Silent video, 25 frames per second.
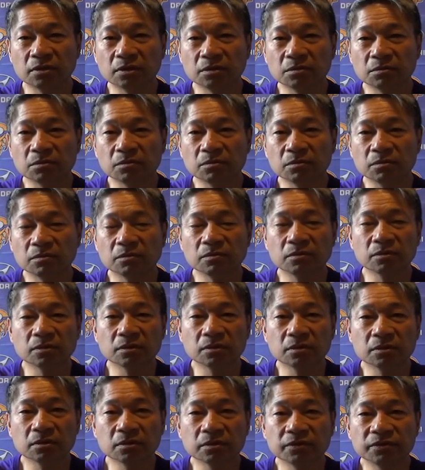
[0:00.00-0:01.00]
some
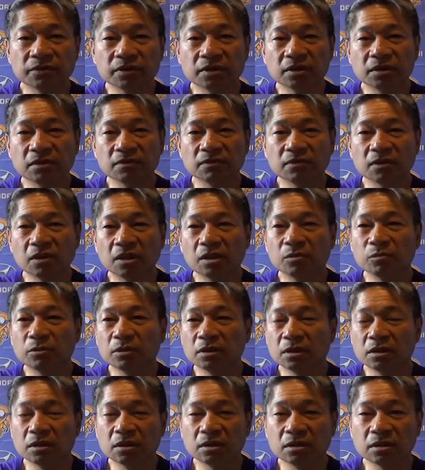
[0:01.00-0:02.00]
offensive
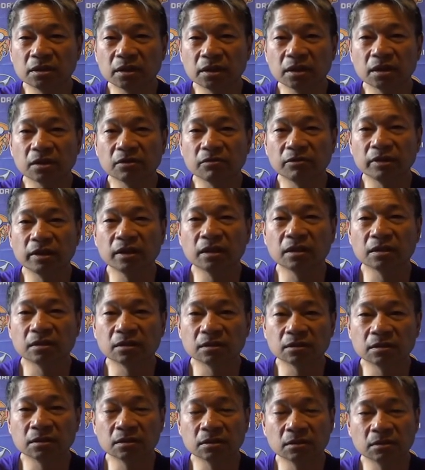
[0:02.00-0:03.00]
linemen in the second
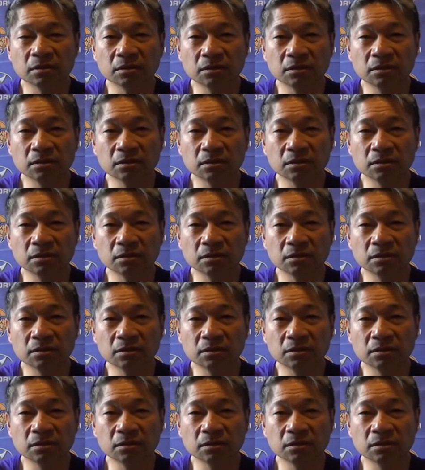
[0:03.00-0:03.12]
round,